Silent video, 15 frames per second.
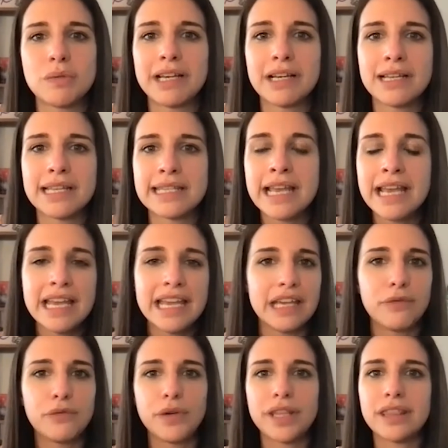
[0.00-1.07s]
Because
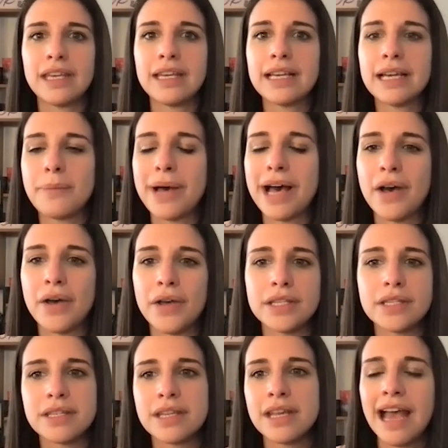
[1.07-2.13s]
if we think
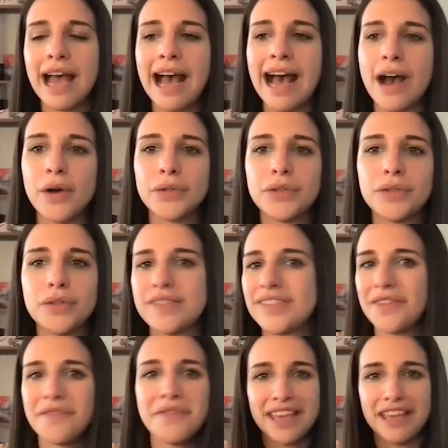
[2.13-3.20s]
about
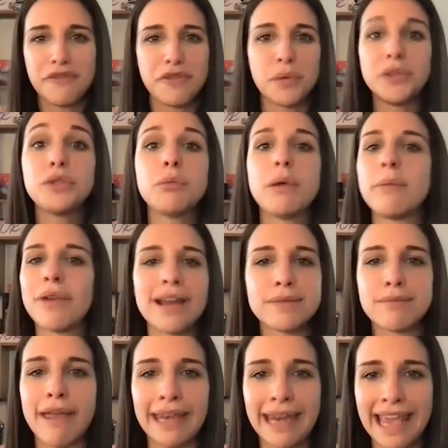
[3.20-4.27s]
so if you want to memorize
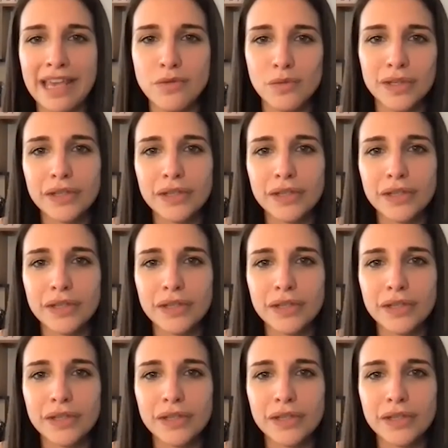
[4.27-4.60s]
my name,